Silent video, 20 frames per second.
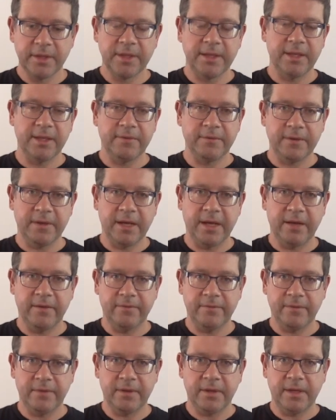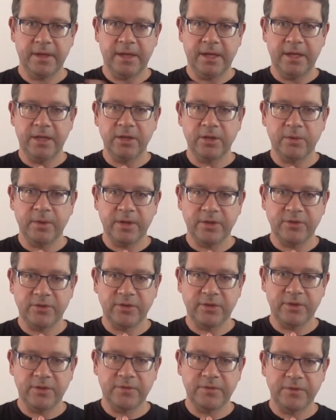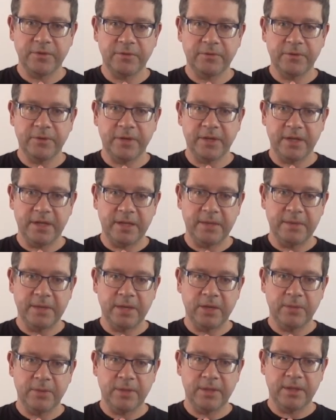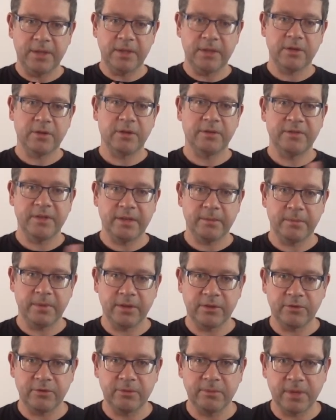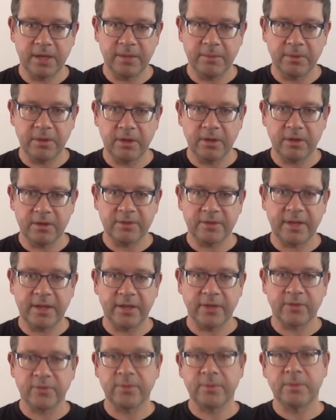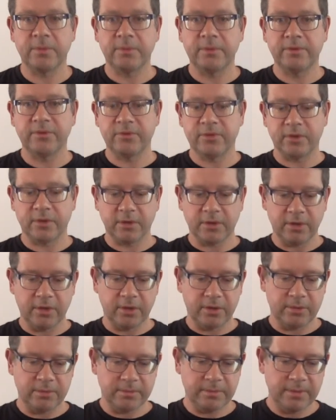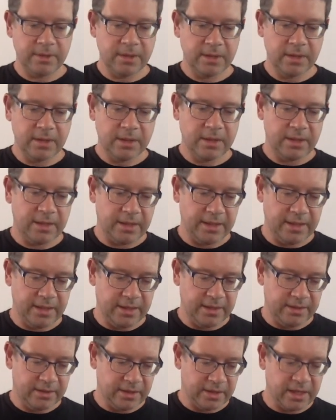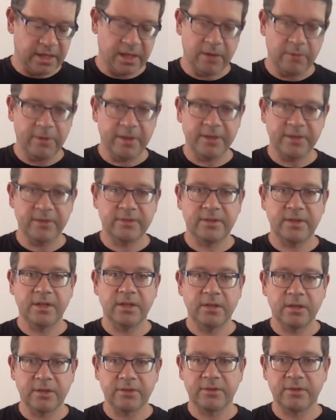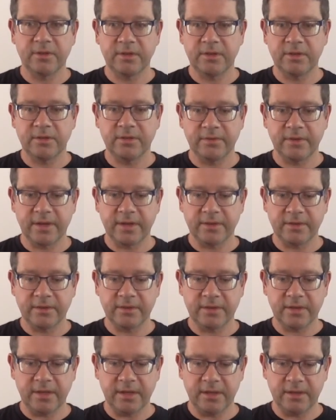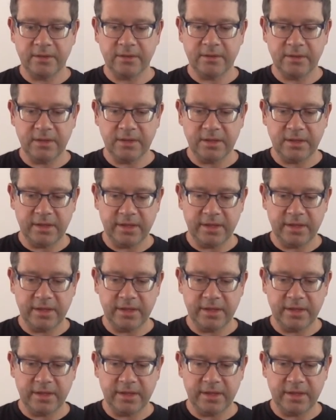If you have any questions, feel free to email me, contact me through my blog, talesfromtherift.com, and I can't wait to see lots of these devices get into the